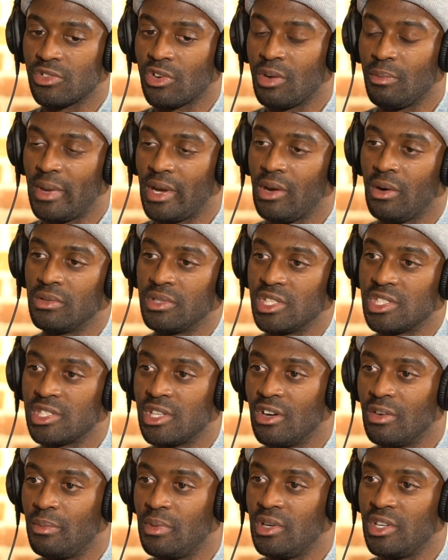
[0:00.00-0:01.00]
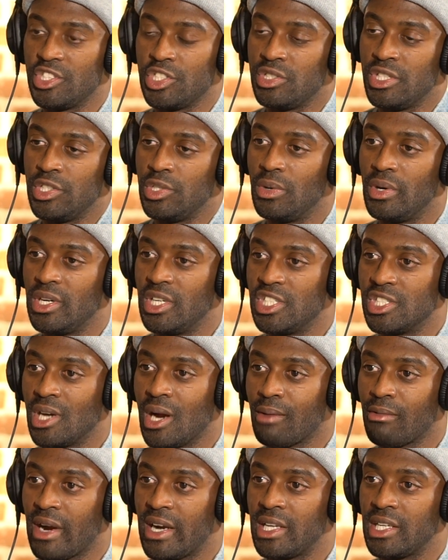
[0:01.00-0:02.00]
just throwing back on the shelf because you didn't do a
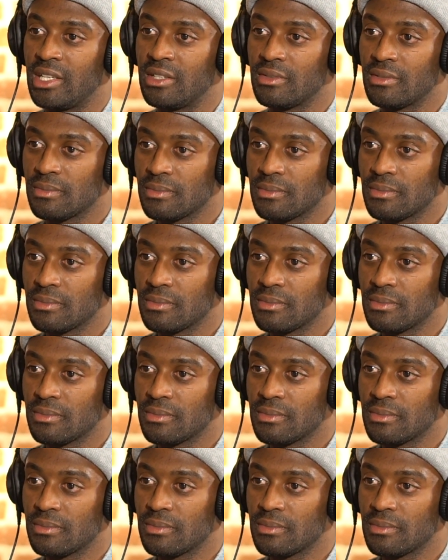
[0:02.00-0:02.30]
good job writing